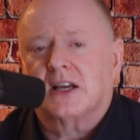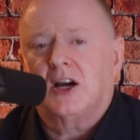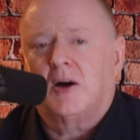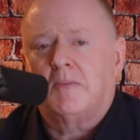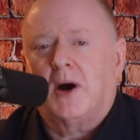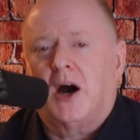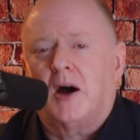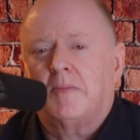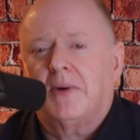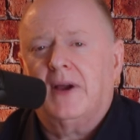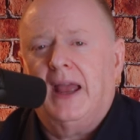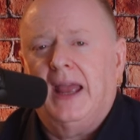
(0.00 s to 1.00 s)
to come
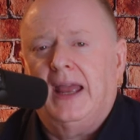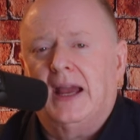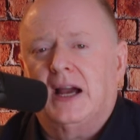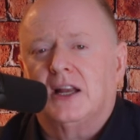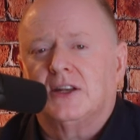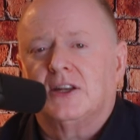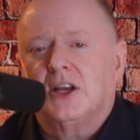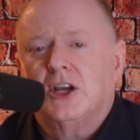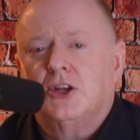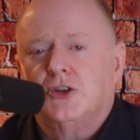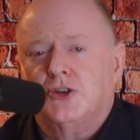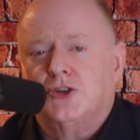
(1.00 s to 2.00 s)
up and
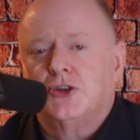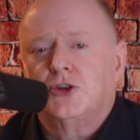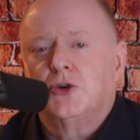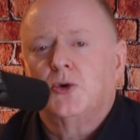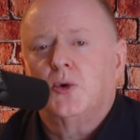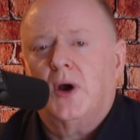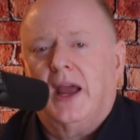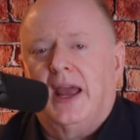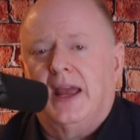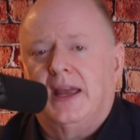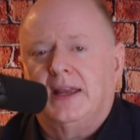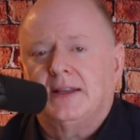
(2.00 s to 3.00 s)
do
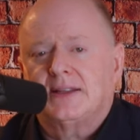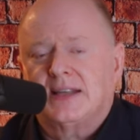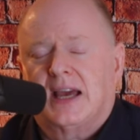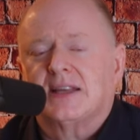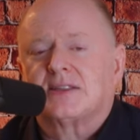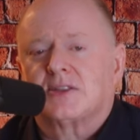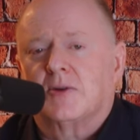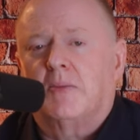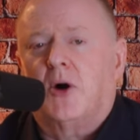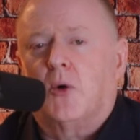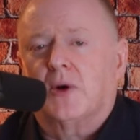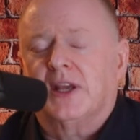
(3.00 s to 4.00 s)
a
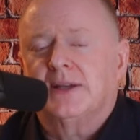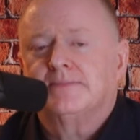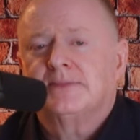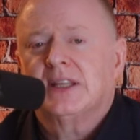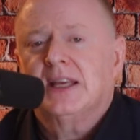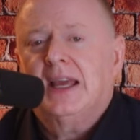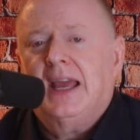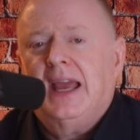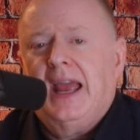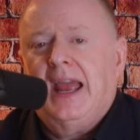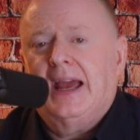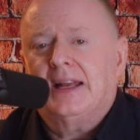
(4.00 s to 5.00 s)
testimony.
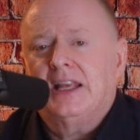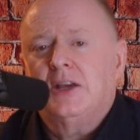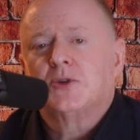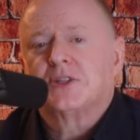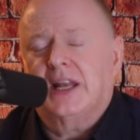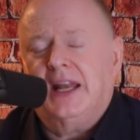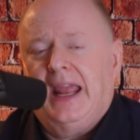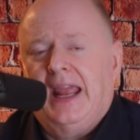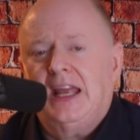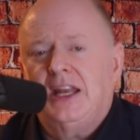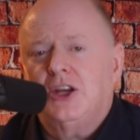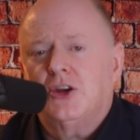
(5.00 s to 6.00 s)
And he was an
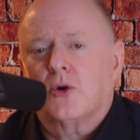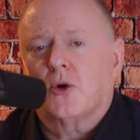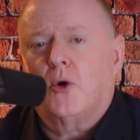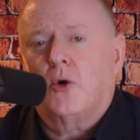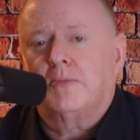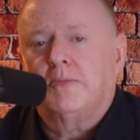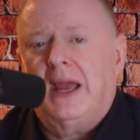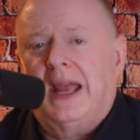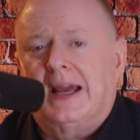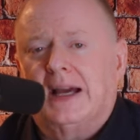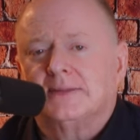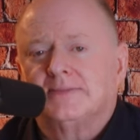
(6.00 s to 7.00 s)
eighty-year-old
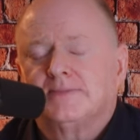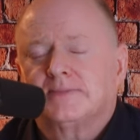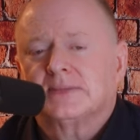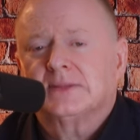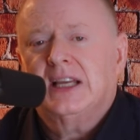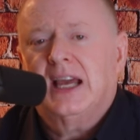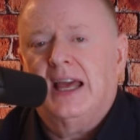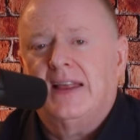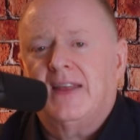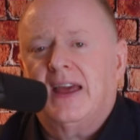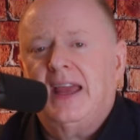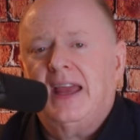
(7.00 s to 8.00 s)
man,
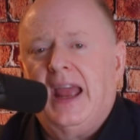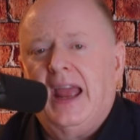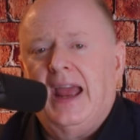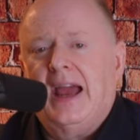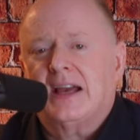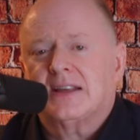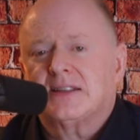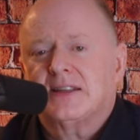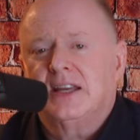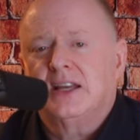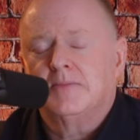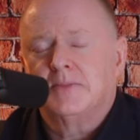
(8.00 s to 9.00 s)
and they asked
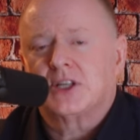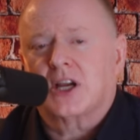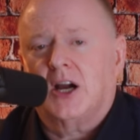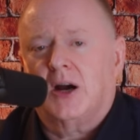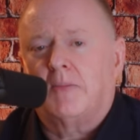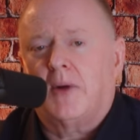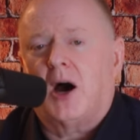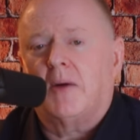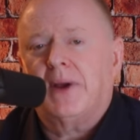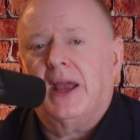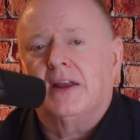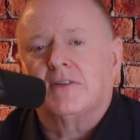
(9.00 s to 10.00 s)
him to come
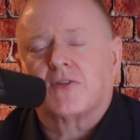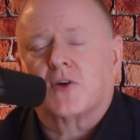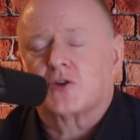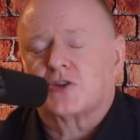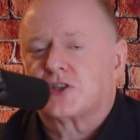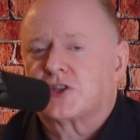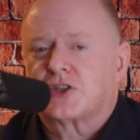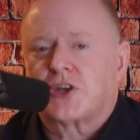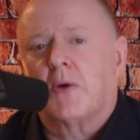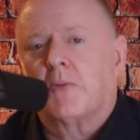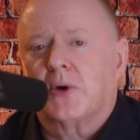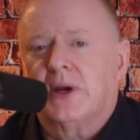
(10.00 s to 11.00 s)
up. And for
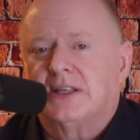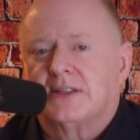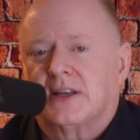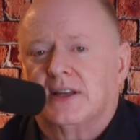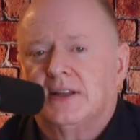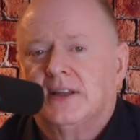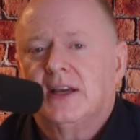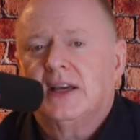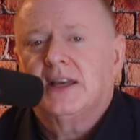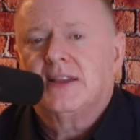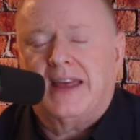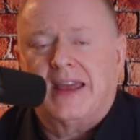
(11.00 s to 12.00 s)
some reason,
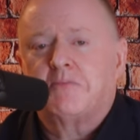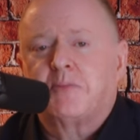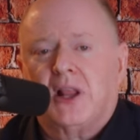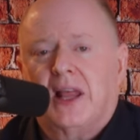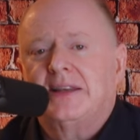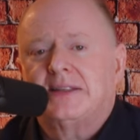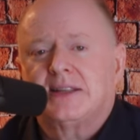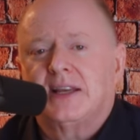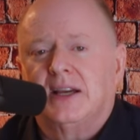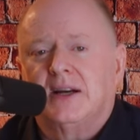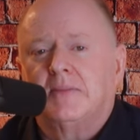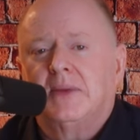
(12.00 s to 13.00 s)
they placed
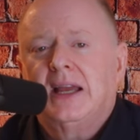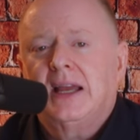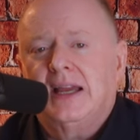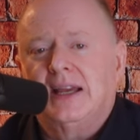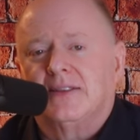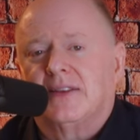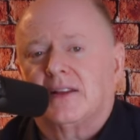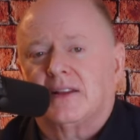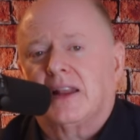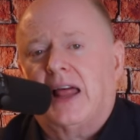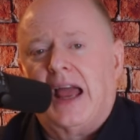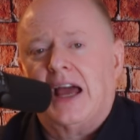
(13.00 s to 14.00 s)
him in the
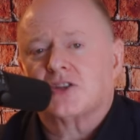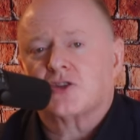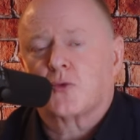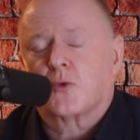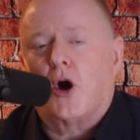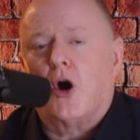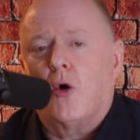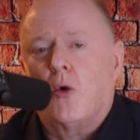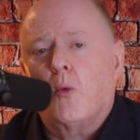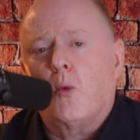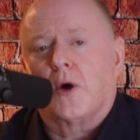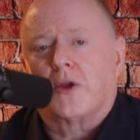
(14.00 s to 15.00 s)
last
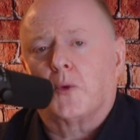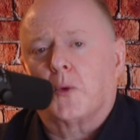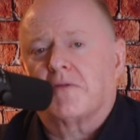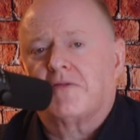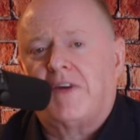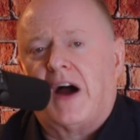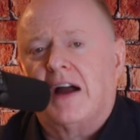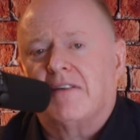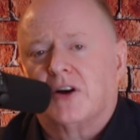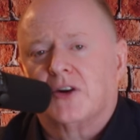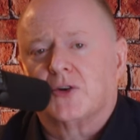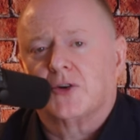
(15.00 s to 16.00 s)
row where there were five
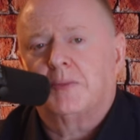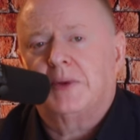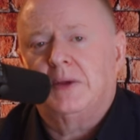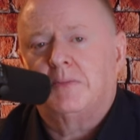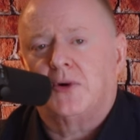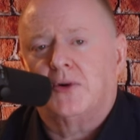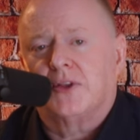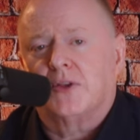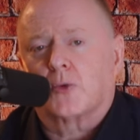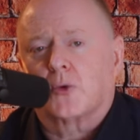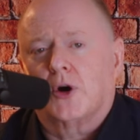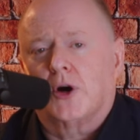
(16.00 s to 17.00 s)
hundred people in
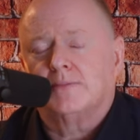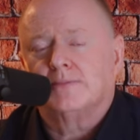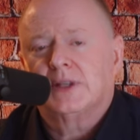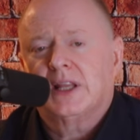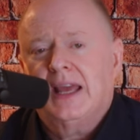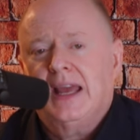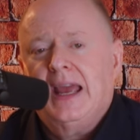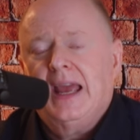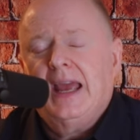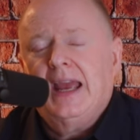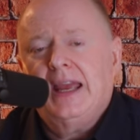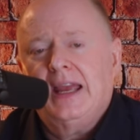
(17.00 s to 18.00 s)
the room.
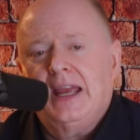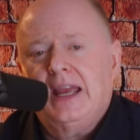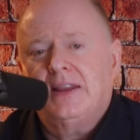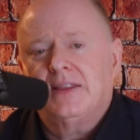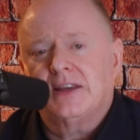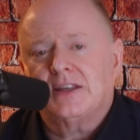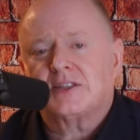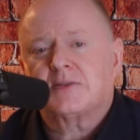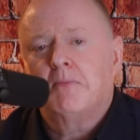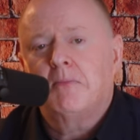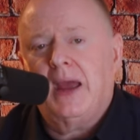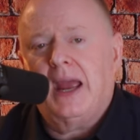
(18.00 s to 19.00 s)
This
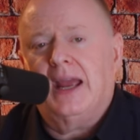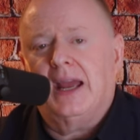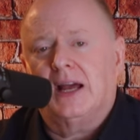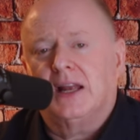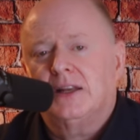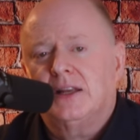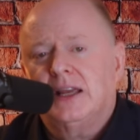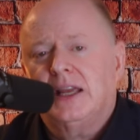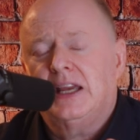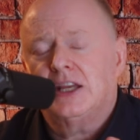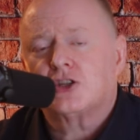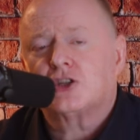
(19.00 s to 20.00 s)
man,
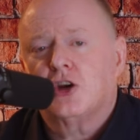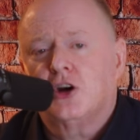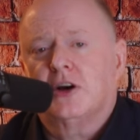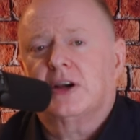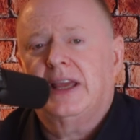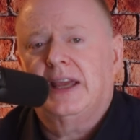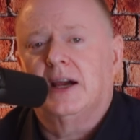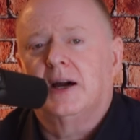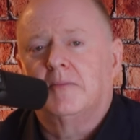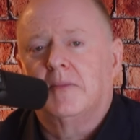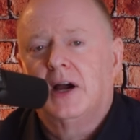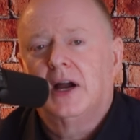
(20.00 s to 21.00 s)
it took
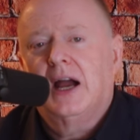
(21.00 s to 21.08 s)
him,